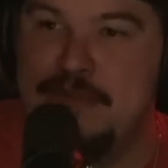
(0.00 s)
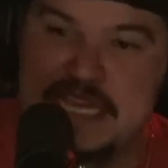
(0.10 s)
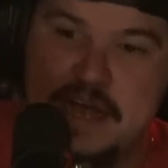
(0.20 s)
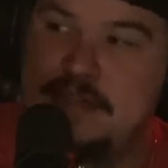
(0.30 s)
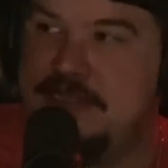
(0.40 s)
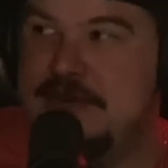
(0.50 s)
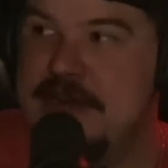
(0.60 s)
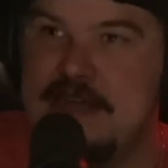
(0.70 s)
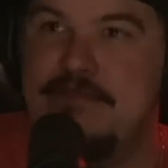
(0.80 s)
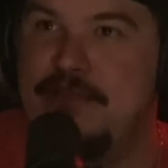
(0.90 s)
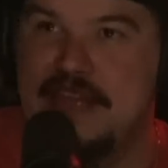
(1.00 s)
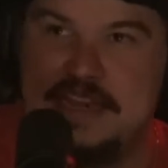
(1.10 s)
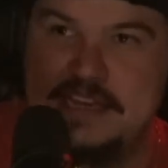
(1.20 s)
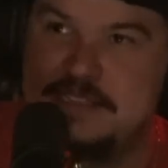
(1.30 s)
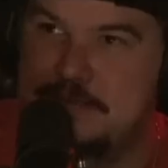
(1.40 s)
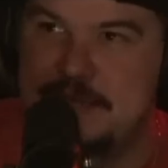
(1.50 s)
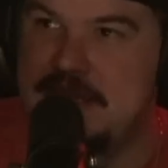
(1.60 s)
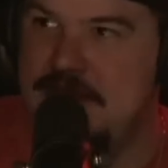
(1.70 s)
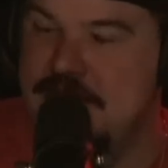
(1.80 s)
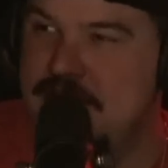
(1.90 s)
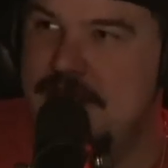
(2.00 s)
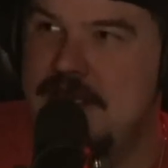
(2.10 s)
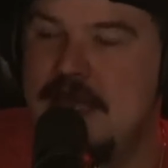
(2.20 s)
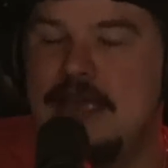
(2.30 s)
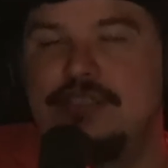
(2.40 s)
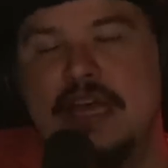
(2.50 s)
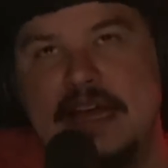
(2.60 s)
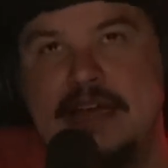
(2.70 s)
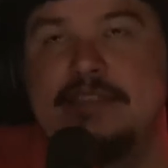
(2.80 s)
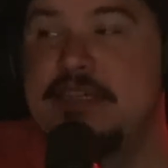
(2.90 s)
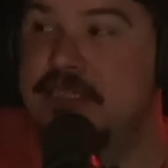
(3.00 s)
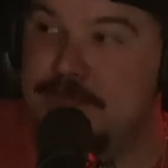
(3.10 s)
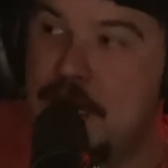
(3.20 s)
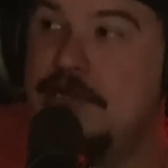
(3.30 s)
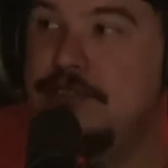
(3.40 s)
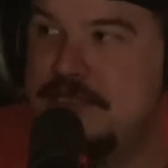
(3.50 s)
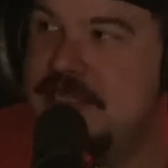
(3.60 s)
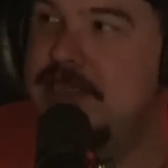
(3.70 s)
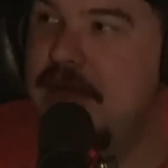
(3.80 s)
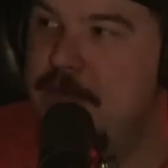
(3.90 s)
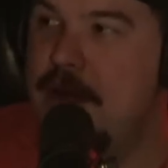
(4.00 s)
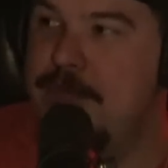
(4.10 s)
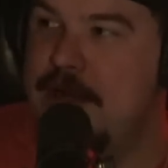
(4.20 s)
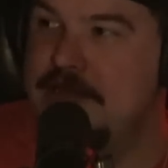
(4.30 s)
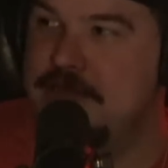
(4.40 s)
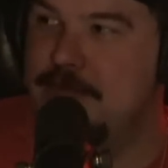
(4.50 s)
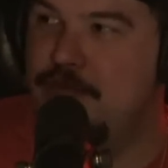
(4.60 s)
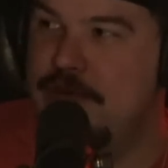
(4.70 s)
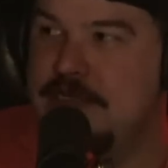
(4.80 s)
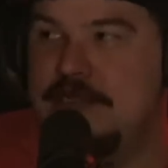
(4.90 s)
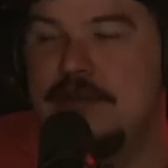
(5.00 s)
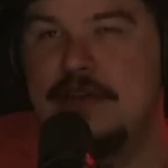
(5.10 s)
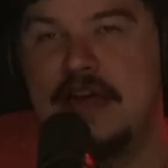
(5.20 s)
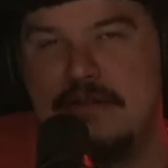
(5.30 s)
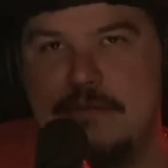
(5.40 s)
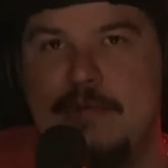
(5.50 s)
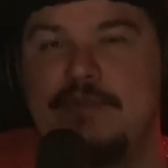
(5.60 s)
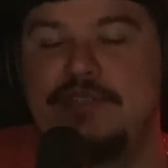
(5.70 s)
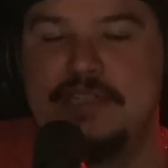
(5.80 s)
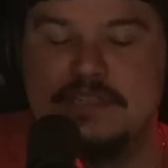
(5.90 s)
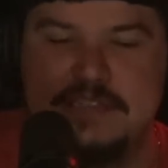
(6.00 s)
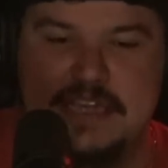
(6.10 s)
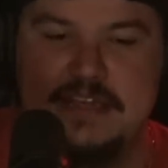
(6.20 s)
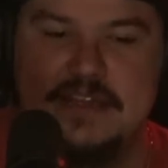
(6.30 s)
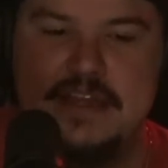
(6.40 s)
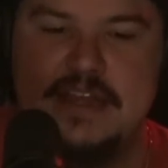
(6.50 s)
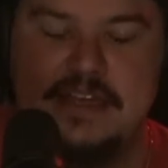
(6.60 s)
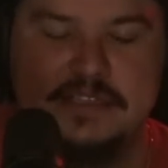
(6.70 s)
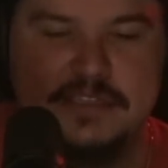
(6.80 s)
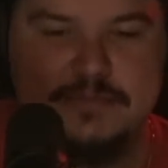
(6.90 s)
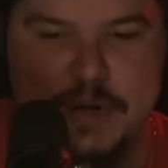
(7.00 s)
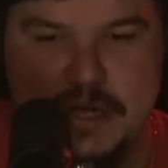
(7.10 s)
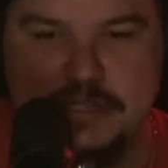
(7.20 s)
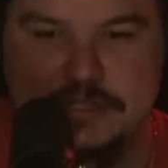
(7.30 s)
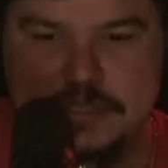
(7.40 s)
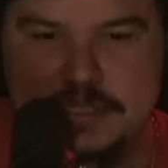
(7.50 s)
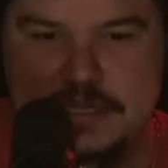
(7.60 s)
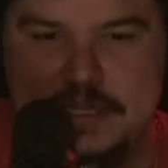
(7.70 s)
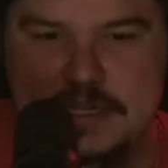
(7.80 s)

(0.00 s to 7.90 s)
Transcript: because they're evil, they need to be, I guess expunged did come up at some point. True. So you got to remember she did say expunged.